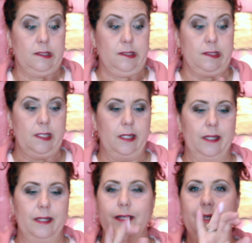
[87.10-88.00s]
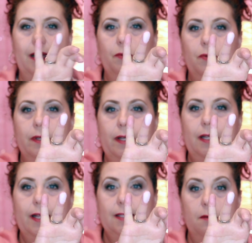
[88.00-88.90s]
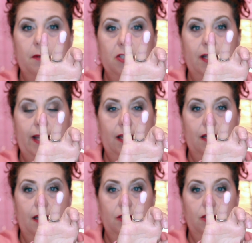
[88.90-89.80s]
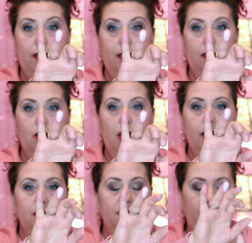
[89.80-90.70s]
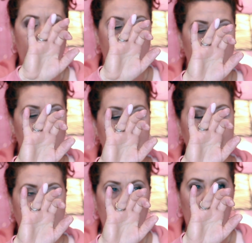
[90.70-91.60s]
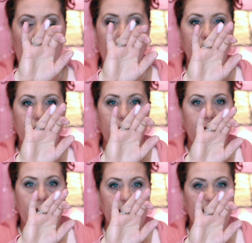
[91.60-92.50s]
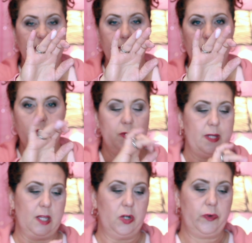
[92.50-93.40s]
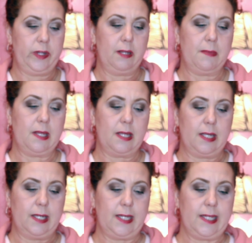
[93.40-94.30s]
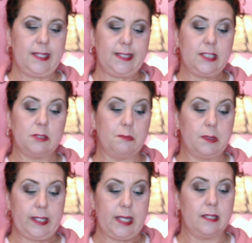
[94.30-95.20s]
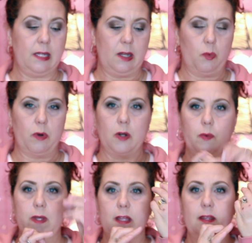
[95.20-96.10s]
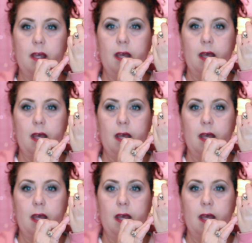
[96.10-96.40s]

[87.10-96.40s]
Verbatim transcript: whew, I really that's how much I like it I do like it a lot it's, they're very soft and smooth and creamy and easy to blend and work with